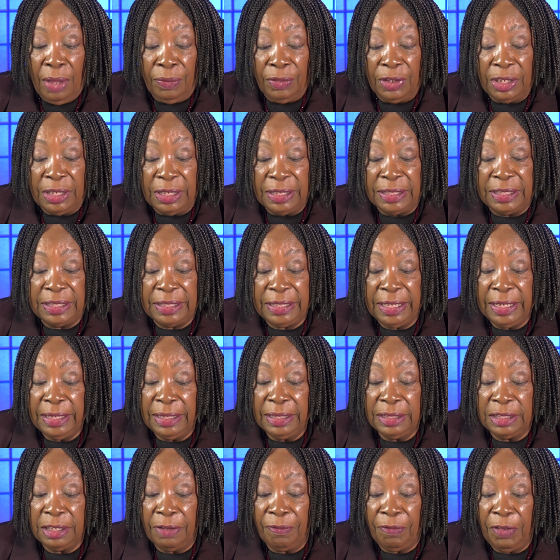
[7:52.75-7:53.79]
the
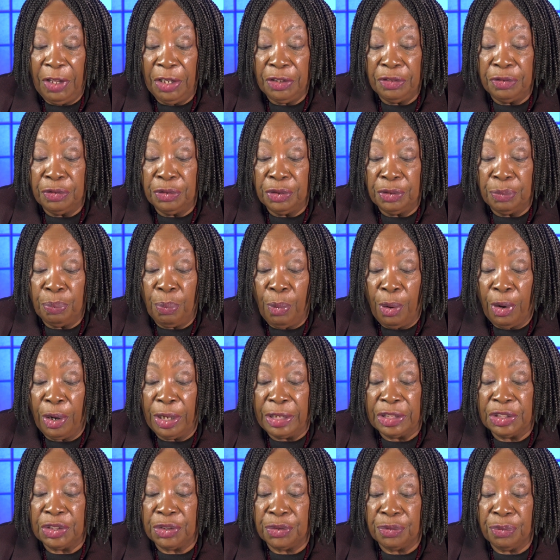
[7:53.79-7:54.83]
descendants of Israel were
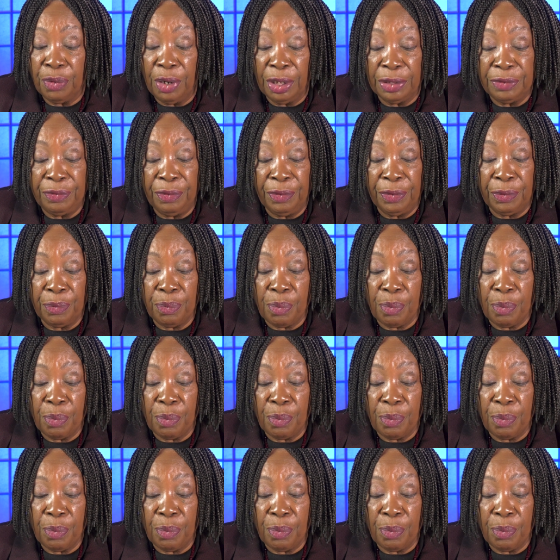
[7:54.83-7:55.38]
instructed